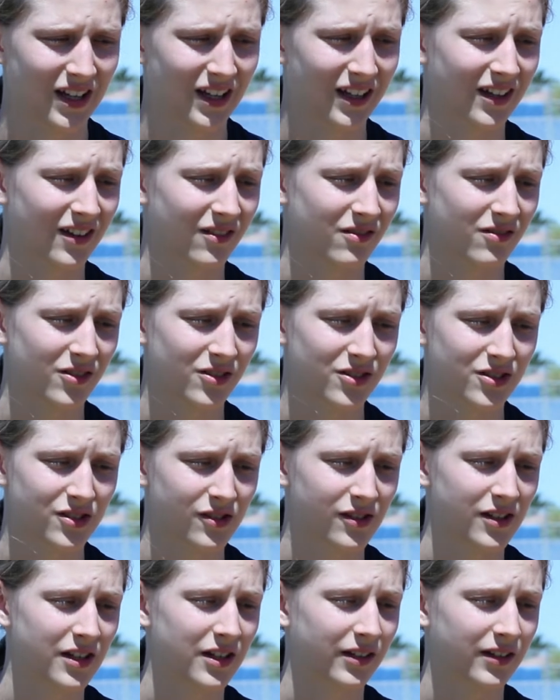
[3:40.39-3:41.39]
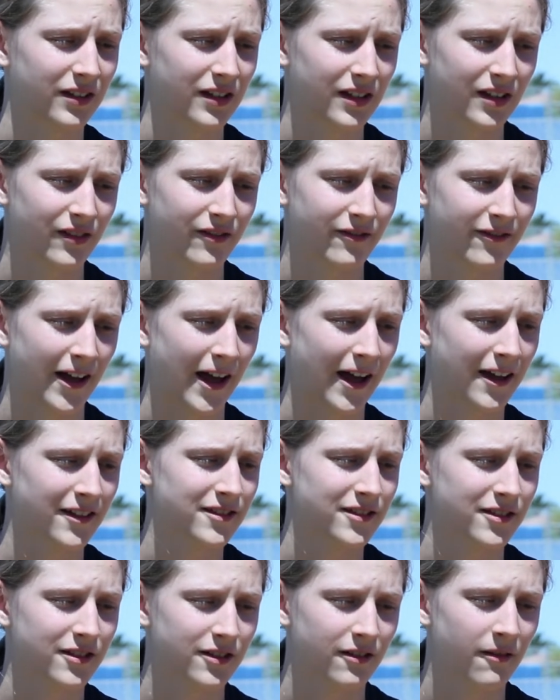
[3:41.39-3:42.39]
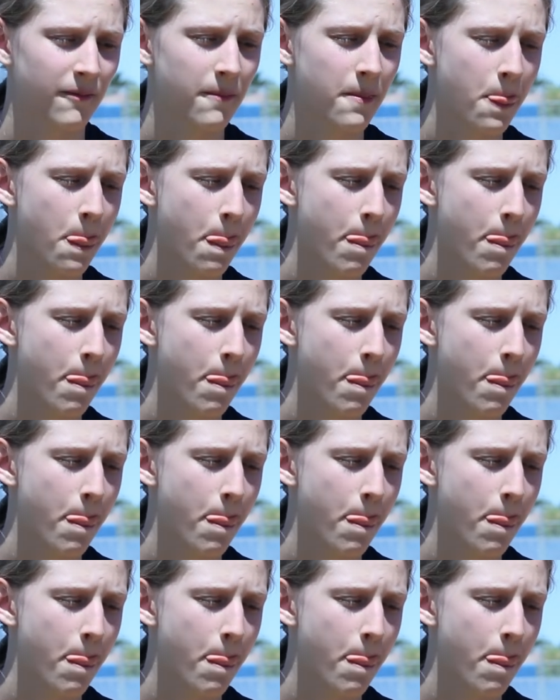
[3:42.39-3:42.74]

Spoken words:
I get used to and get faster.